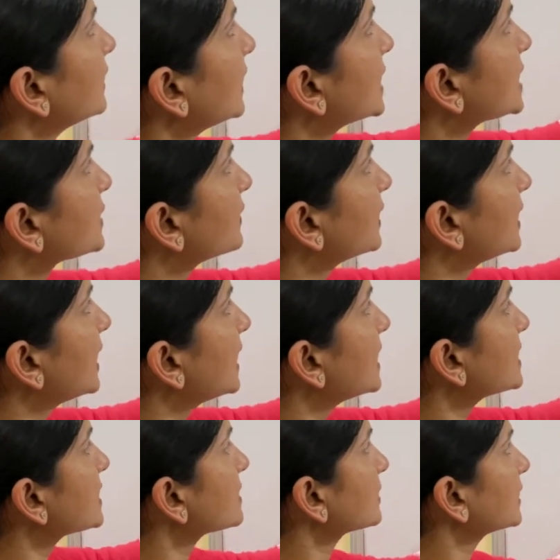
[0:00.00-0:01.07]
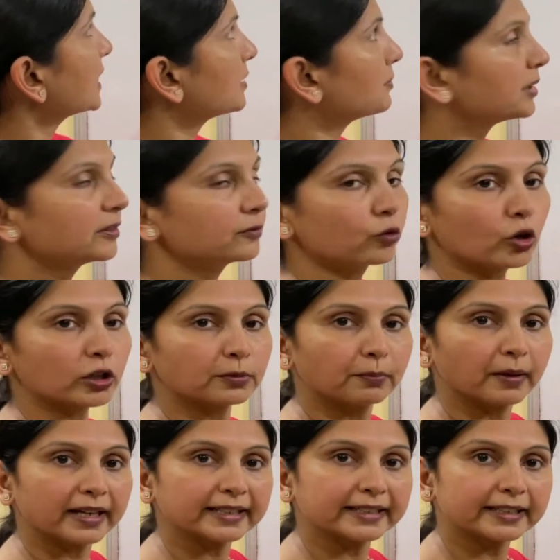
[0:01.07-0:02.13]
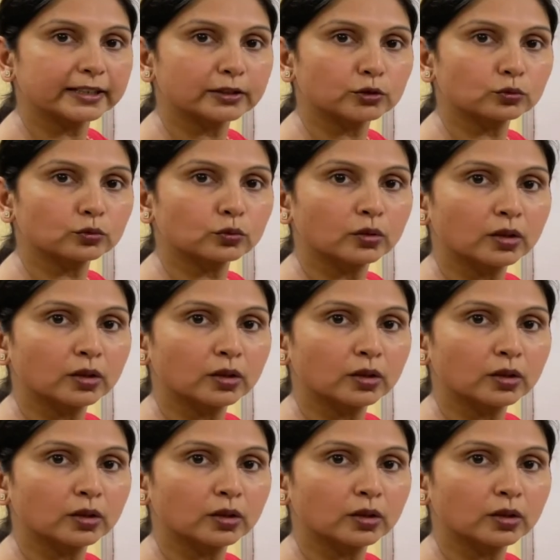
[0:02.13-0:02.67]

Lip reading: as well as can be invoked by D2.